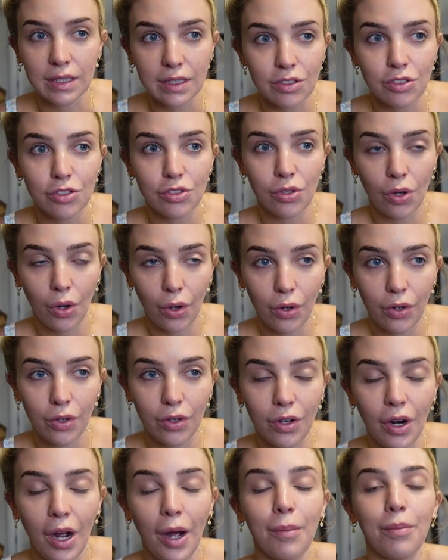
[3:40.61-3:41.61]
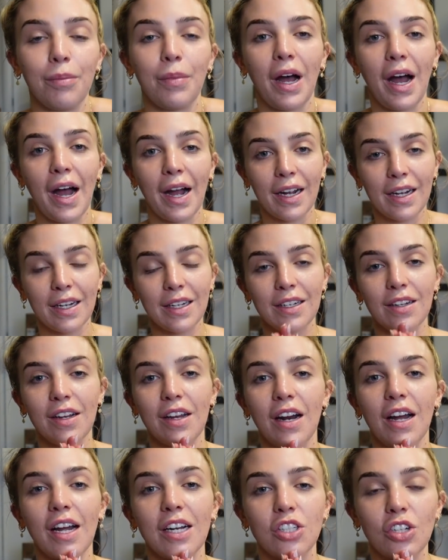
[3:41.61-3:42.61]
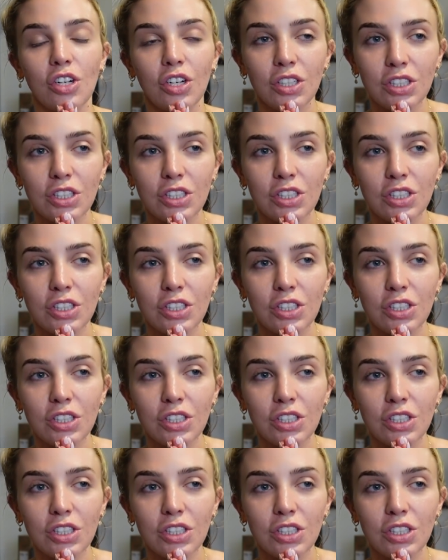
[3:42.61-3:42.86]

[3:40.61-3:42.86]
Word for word: So I'm back, and I